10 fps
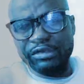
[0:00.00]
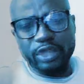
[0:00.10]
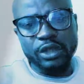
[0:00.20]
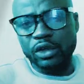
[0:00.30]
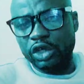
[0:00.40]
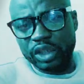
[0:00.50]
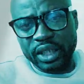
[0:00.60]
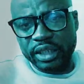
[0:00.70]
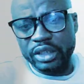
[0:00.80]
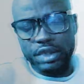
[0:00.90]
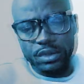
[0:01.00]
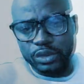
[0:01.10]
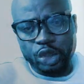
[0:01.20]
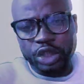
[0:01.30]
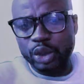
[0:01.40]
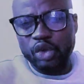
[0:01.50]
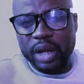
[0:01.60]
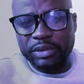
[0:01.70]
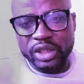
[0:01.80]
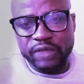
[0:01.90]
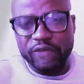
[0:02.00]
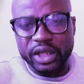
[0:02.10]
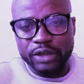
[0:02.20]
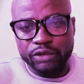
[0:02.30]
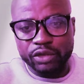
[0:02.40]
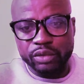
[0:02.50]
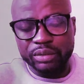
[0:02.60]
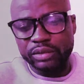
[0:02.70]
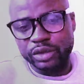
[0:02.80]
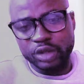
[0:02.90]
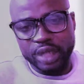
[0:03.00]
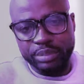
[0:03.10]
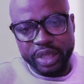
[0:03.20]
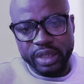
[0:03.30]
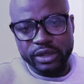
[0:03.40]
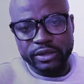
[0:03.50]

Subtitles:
like that, or they just trapped in the fucking room on their bed.